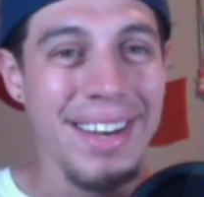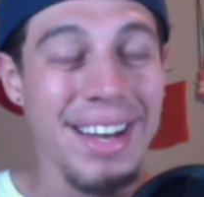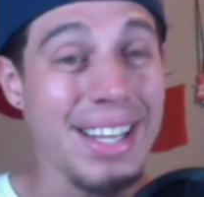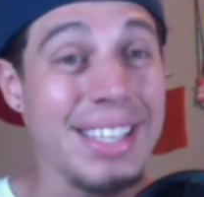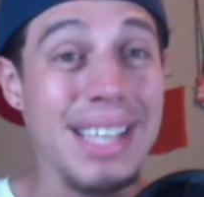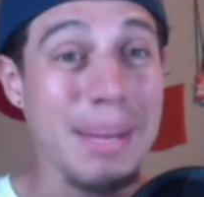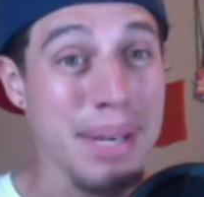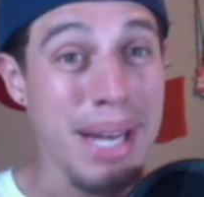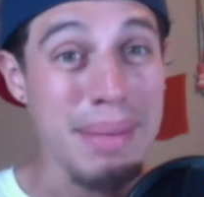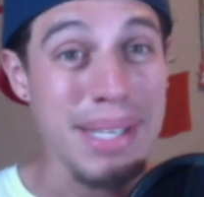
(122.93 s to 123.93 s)
Aleksi
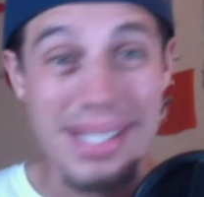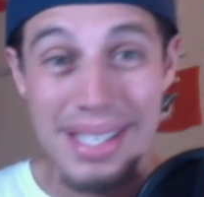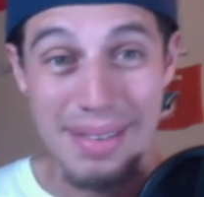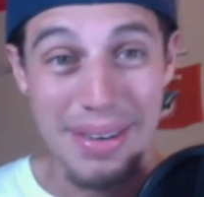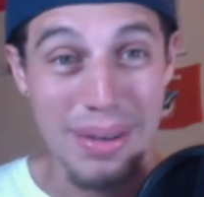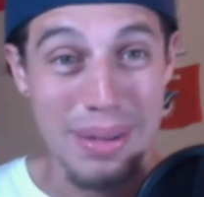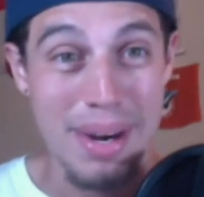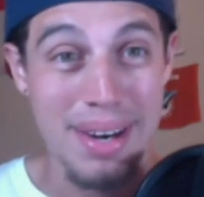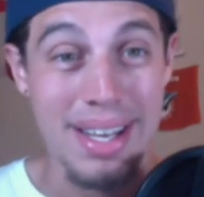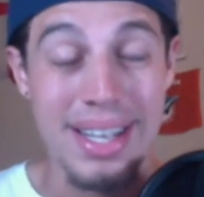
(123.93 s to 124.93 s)
Heponiemi is leaving North
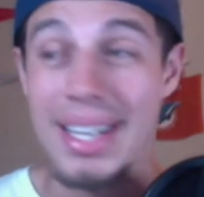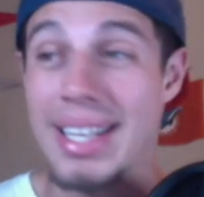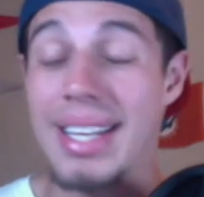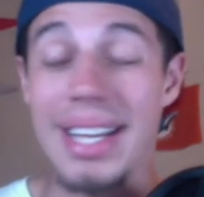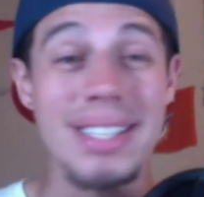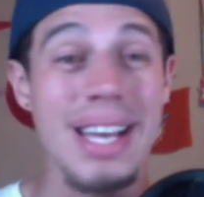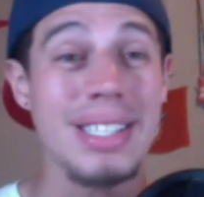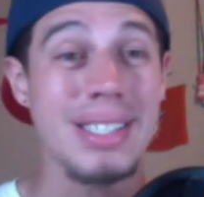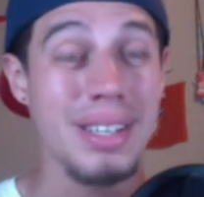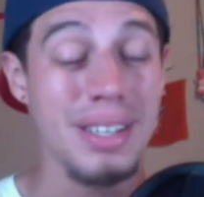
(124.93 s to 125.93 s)
America, and it, it's
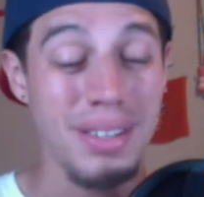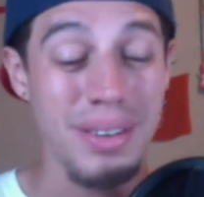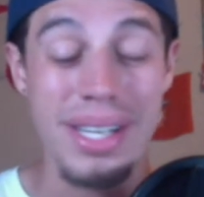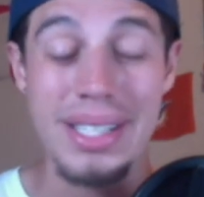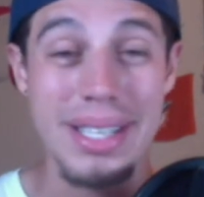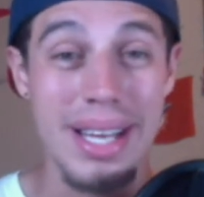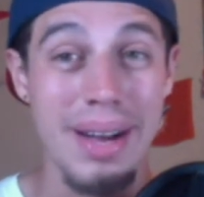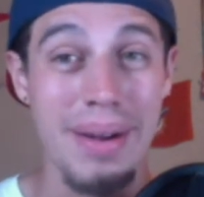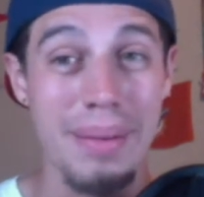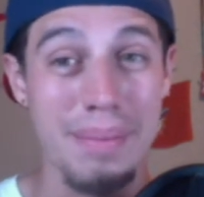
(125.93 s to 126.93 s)
actually crazy
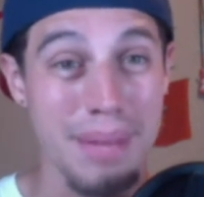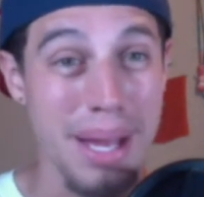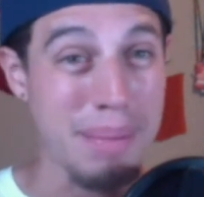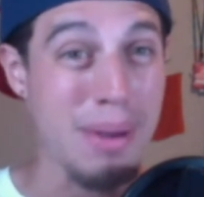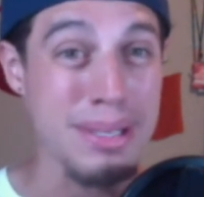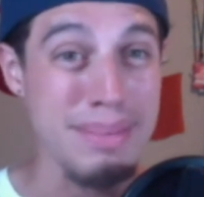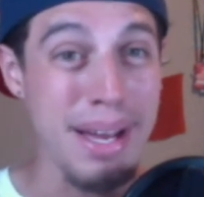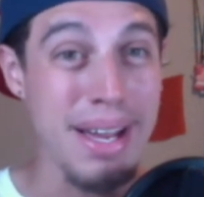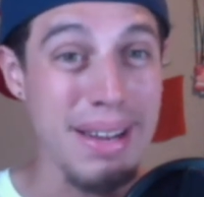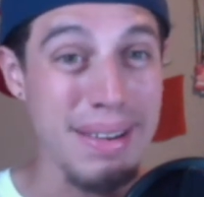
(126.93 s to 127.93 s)
how I post
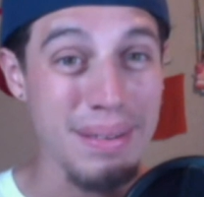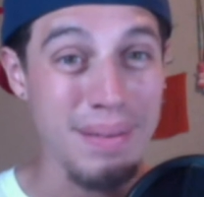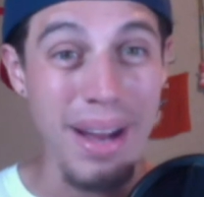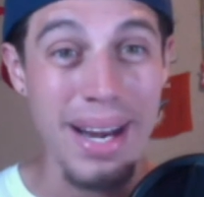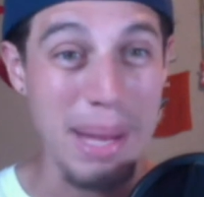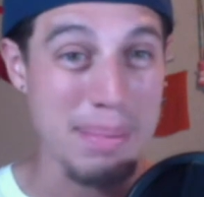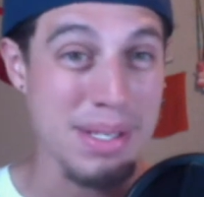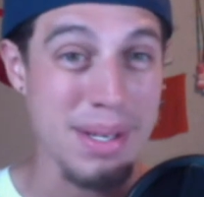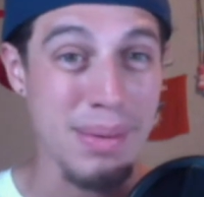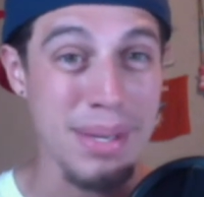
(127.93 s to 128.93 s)
my Friday
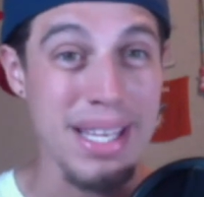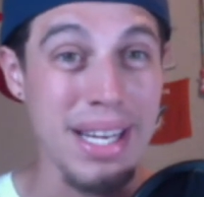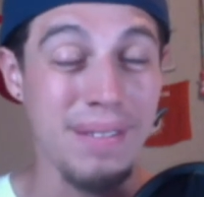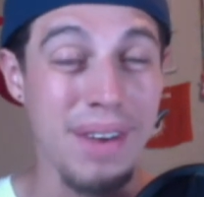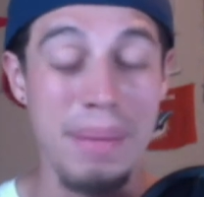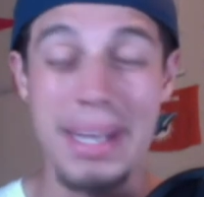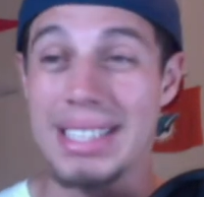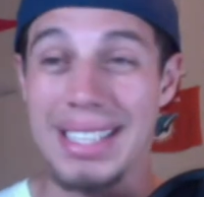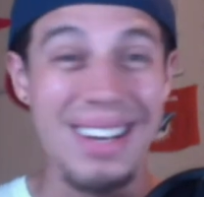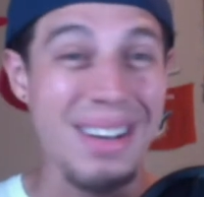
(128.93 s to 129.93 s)
episode with Nick
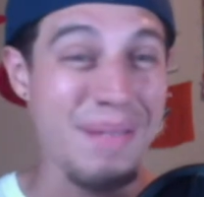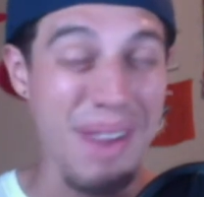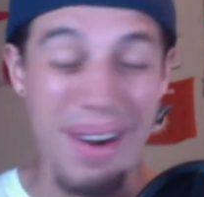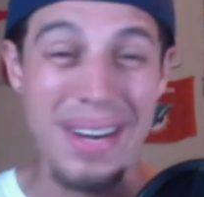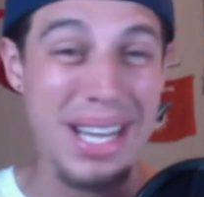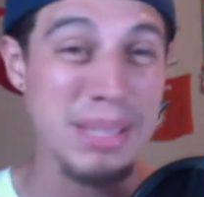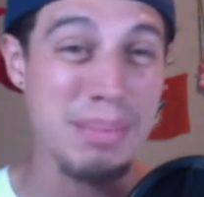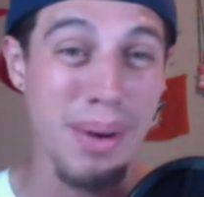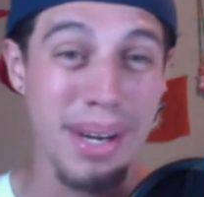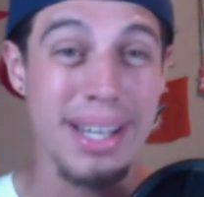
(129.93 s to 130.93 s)
Fairbanks, and then the very next
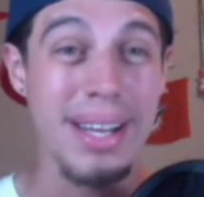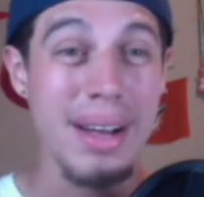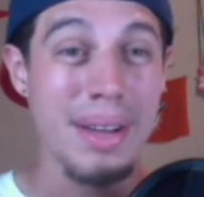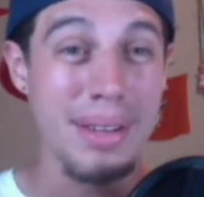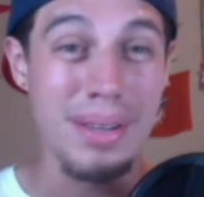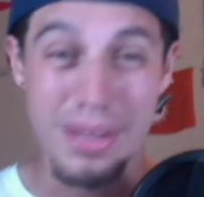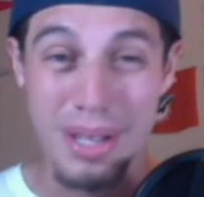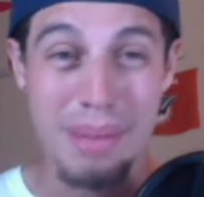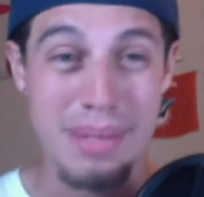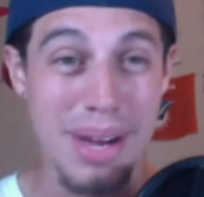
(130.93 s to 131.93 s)
morning the news
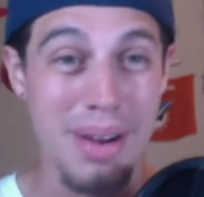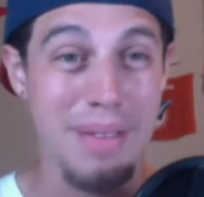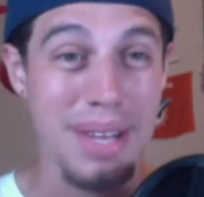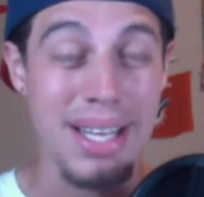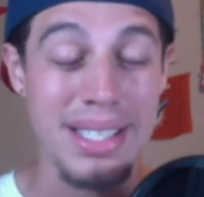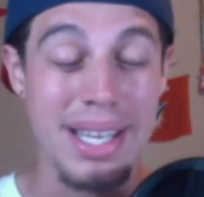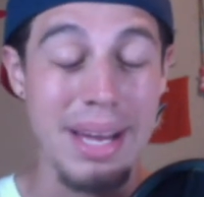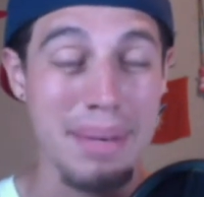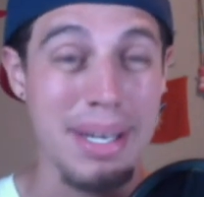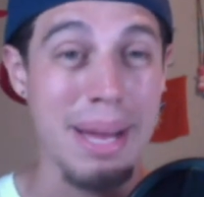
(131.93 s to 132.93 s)
comes out of Aleksi
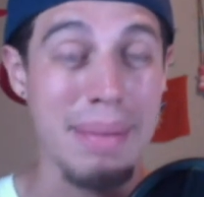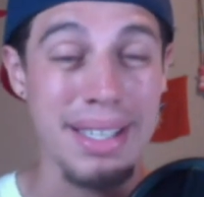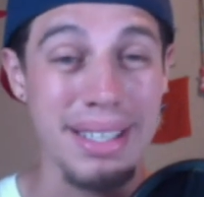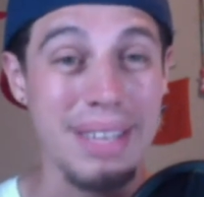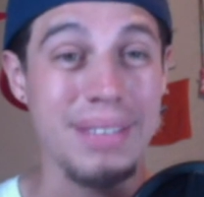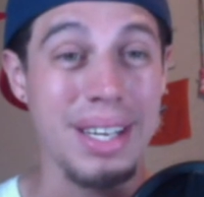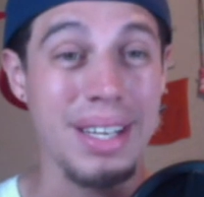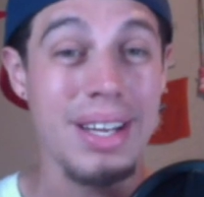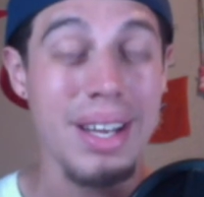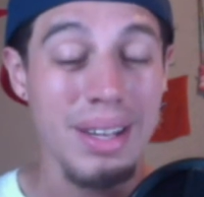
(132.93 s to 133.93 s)
Heponiemi
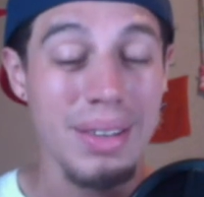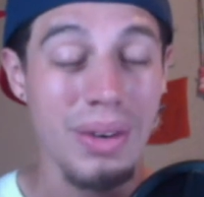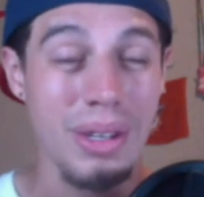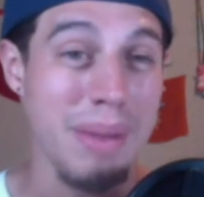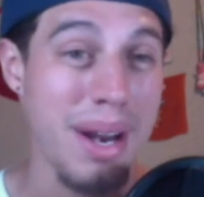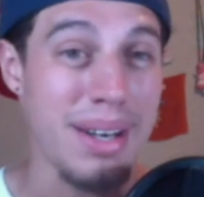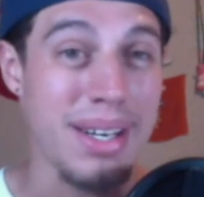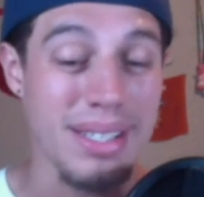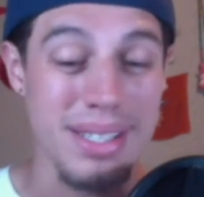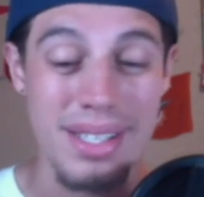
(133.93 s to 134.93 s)
leaving North
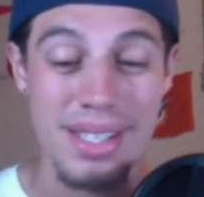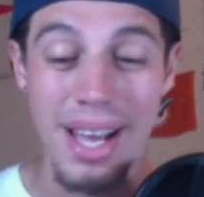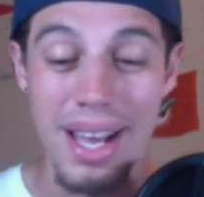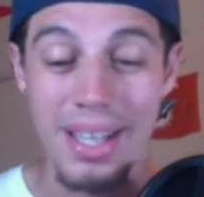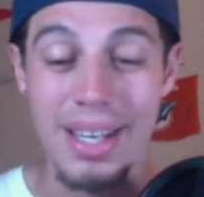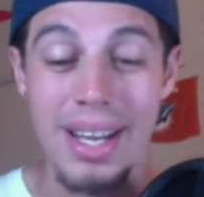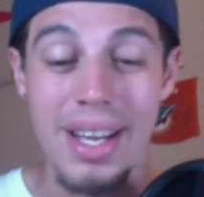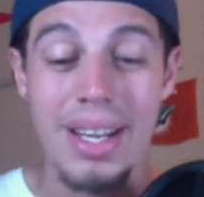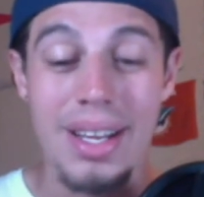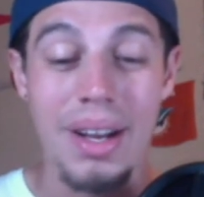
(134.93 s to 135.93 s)
America to sign
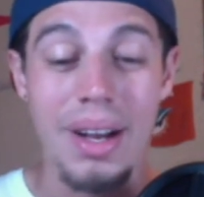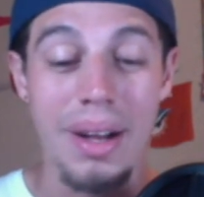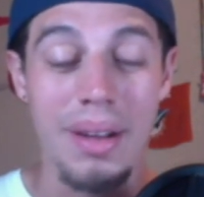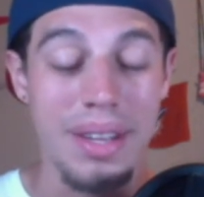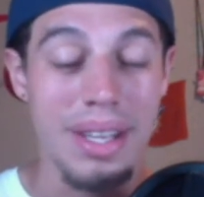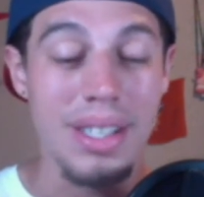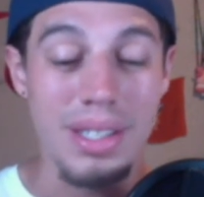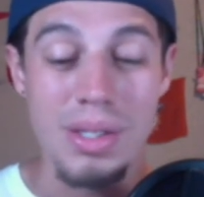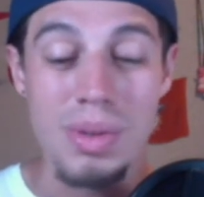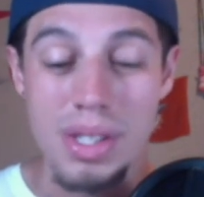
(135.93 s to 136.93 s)
uh,
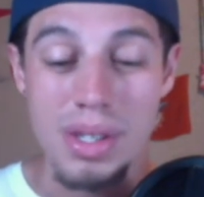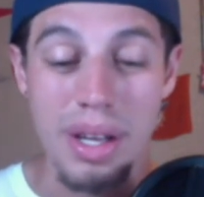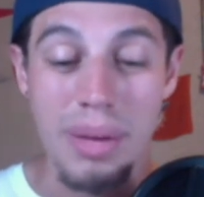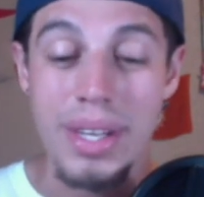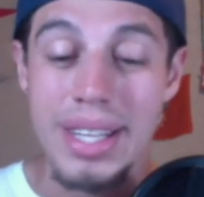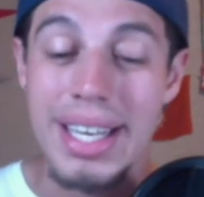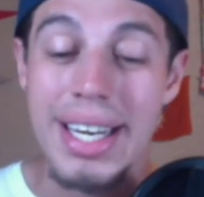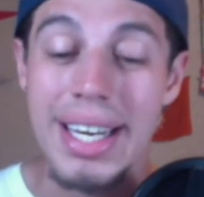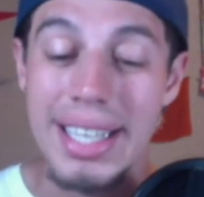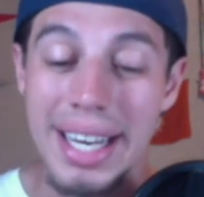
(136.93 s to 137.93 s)
in Switzerland with
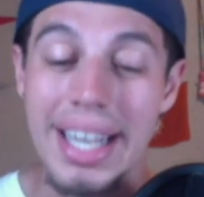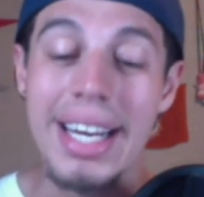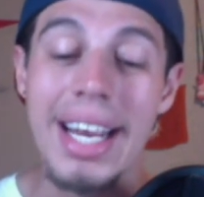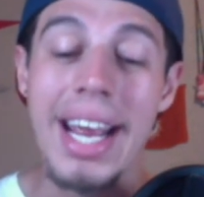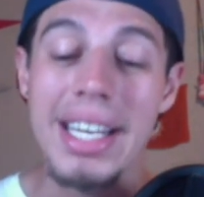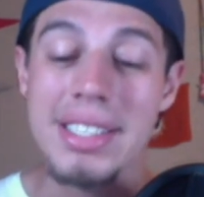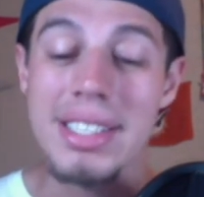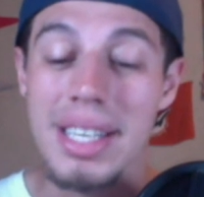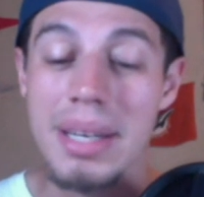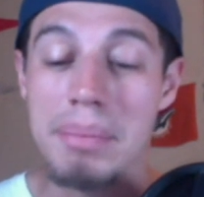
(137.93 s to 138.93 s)
e-
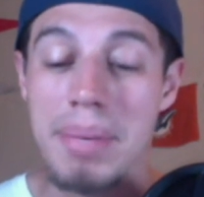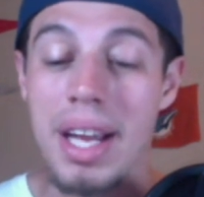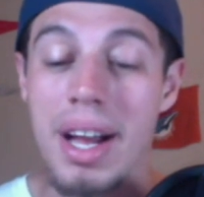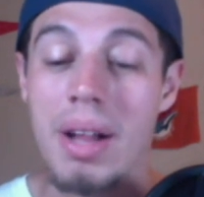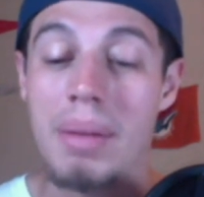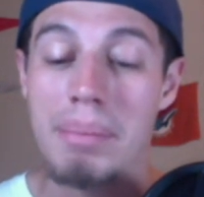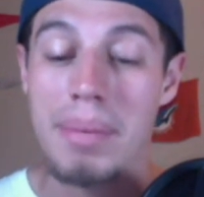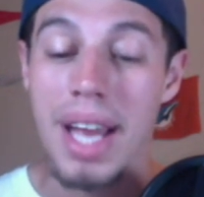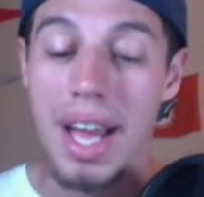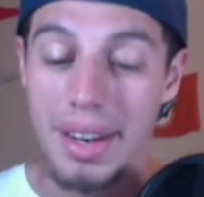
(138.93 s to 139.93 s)
EHC
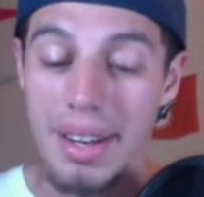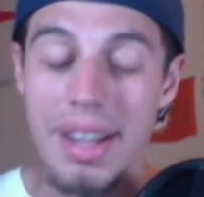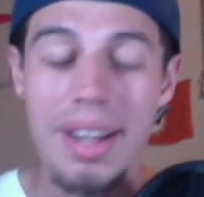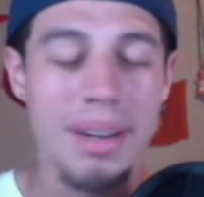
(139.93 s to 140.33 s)
BLBN.